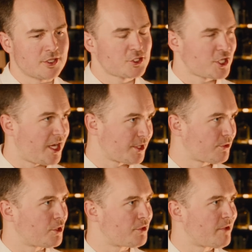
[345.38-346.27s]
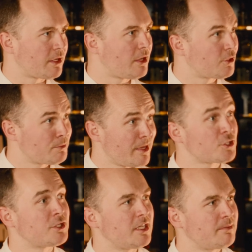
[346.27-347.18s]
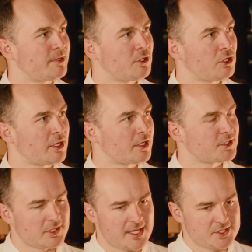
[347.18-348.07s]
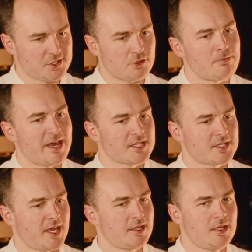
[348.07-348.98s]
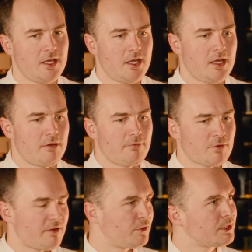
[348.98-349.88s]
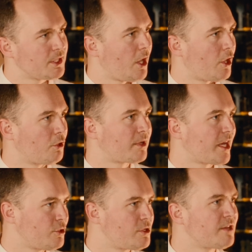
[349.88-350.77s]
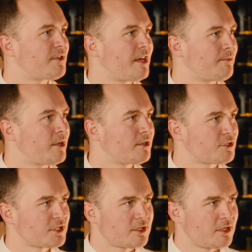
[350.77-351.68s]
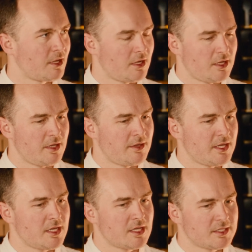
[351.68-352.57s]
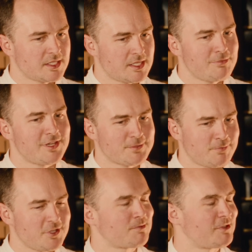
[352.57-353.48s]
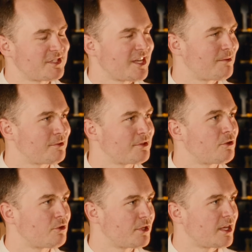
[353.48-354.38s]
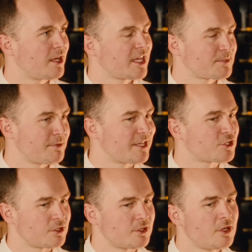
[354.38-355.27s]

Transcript: sharding thrown around a lot. You mentioned it a bit earlier, so let's circle back to that. For our viewers at home, can you give them just the simplest possible example or explanation